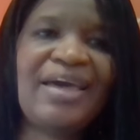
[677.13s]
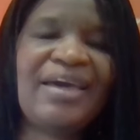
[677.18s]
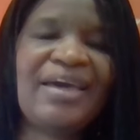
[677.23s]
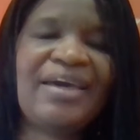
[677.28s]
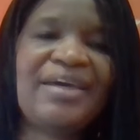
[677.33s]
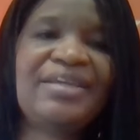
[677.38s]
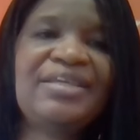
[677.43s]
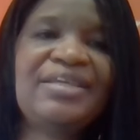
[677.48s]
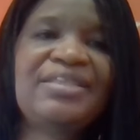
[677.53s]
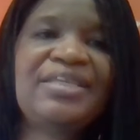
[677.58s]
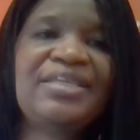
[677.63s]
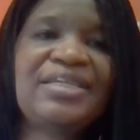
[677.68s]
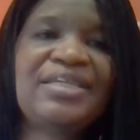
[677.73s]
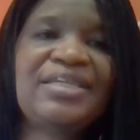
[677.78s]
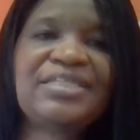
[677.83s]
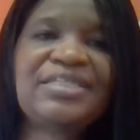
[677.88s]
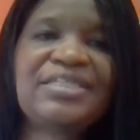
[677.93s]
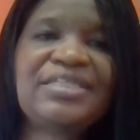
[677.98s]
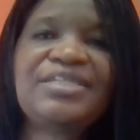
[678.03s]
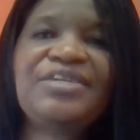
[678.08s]
And this
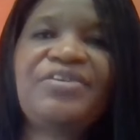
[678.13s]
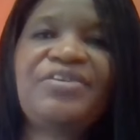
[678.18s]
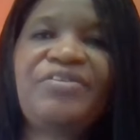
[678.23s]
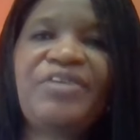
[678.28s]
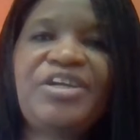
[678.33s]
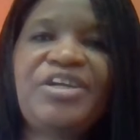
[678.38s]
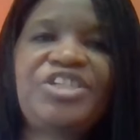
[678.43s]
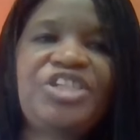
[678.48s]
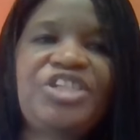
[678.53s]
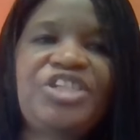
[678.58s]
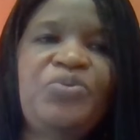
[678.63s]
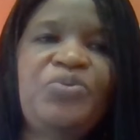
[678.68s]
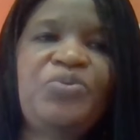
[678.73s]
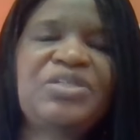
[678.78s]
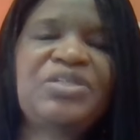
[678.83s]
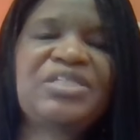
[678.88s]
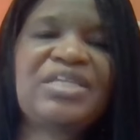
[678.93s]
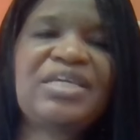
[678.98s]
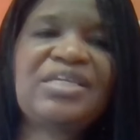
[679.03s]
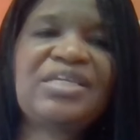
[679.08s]
is a generation we
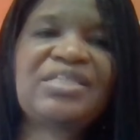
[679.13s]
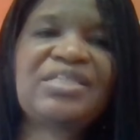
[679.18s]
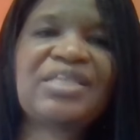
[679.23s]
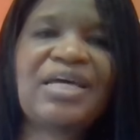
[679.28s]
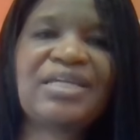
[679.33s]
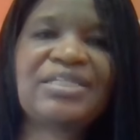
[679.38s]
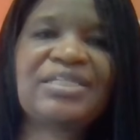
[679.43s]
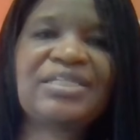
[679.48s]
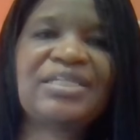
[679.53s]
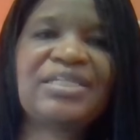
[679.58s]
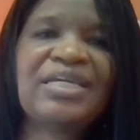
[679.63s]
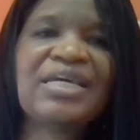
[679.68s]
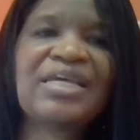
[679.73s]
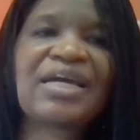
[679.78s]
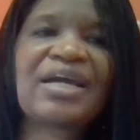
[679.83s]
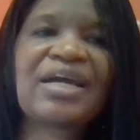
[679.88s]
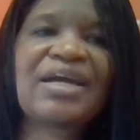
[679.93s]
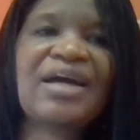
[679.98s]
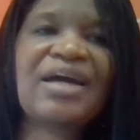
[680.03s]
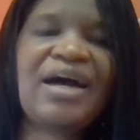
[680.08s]
see that
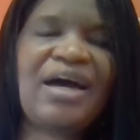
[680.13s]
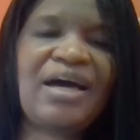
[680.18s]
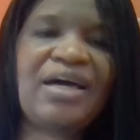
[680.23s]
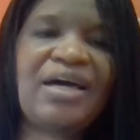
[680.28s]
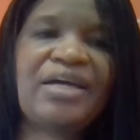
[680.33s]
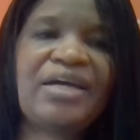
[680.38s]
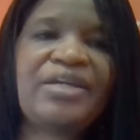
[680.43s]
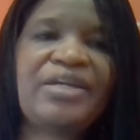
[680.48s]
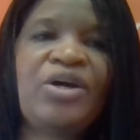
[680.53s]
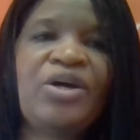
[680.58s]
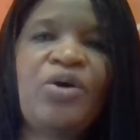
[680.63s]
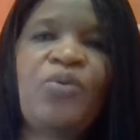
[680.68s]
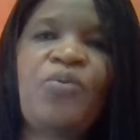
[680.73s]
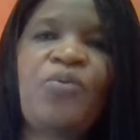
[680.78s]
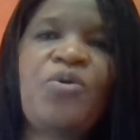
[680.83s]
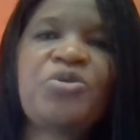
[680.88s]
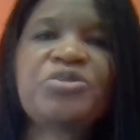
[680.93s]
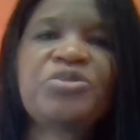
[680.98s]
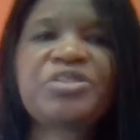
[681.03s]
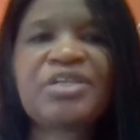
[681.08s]
God
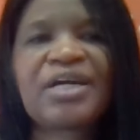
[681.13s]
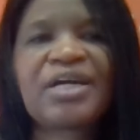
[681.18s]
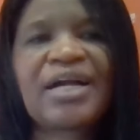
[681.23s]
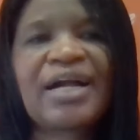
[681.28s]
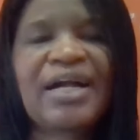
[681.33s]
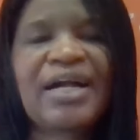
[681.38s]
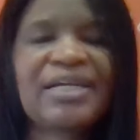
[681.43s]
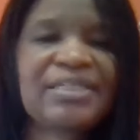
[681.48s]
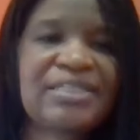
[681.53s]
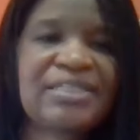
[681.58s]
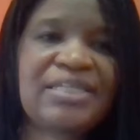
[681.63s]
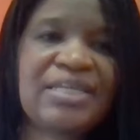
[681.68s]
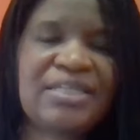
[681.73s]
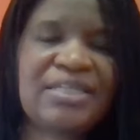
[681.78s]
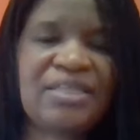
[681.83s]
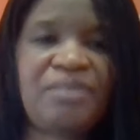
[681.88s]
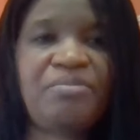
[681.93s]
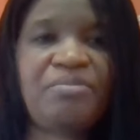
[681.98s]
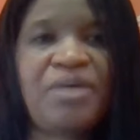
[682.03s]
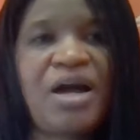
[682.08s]
was casting
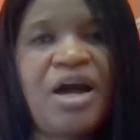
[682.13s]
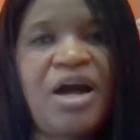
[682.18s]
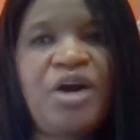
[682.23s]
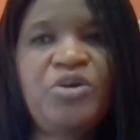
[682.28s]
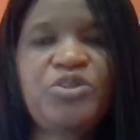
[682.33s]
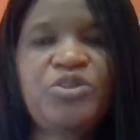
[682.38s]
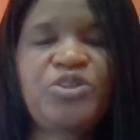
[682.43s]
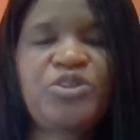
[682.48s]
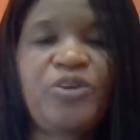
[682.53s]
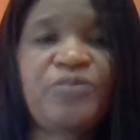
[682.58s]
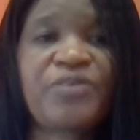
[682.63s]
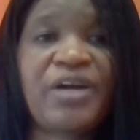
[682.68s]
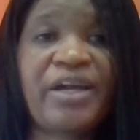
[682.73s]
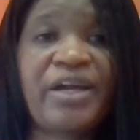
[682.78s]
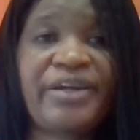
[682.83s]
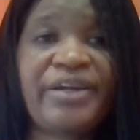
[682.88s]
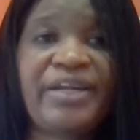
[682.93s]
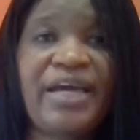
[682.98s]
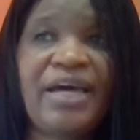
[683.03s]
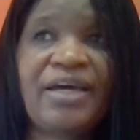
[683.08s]
them out of
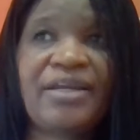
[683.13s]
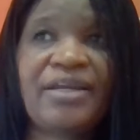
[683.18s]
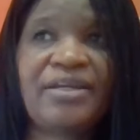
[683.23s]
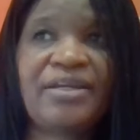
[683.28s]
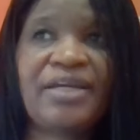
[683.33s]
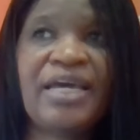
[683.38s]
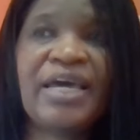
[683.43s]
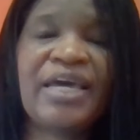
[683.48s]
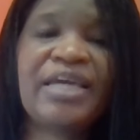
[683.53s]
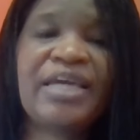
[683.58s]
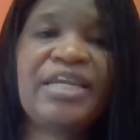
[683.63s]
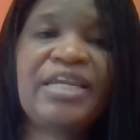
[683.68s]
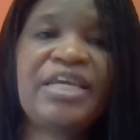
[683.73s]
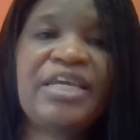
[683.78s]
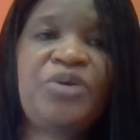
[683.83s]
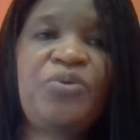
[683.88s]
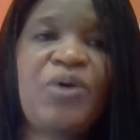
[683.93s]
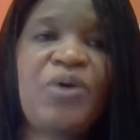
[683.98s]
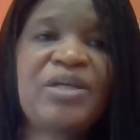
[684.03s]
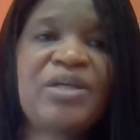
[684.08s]
Canaan, and he
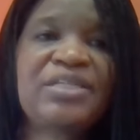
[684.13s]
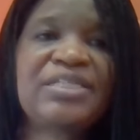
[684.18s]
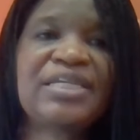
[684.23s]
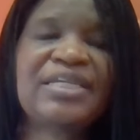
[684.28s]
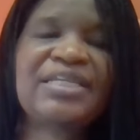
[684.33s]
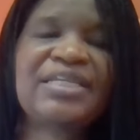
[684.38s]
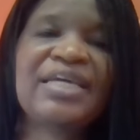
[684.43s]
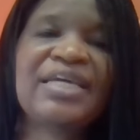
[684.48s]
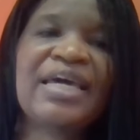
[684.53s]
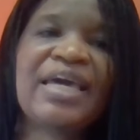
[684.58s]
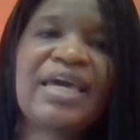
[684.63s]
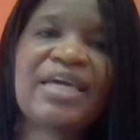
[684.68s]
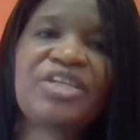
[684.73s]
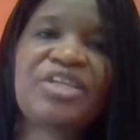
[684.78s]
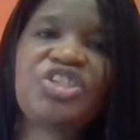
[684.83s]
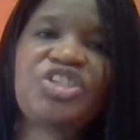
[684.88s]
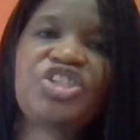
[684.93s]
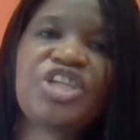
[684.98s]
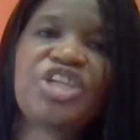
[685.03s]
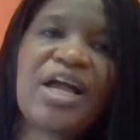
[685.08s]
wanted a
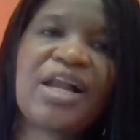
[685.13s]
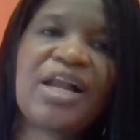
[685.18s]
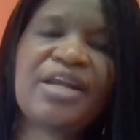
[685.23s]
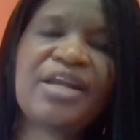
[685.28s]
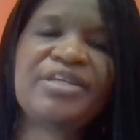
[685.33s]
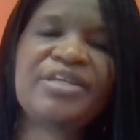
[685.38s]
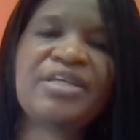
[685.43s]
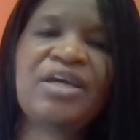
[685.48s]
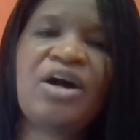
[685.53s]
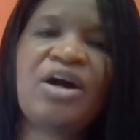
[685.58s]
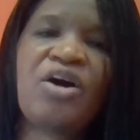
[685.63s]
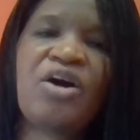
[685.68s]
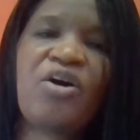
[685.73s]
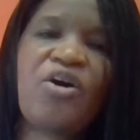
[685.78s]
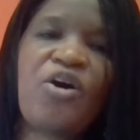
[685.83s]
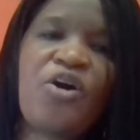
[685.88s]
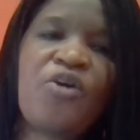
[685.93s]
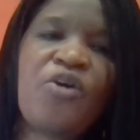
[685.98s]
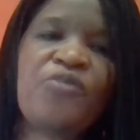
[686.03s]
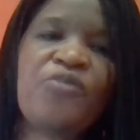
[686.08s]
child
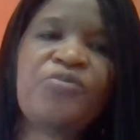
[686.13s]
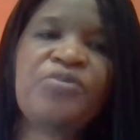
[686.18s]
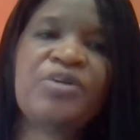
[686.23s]
of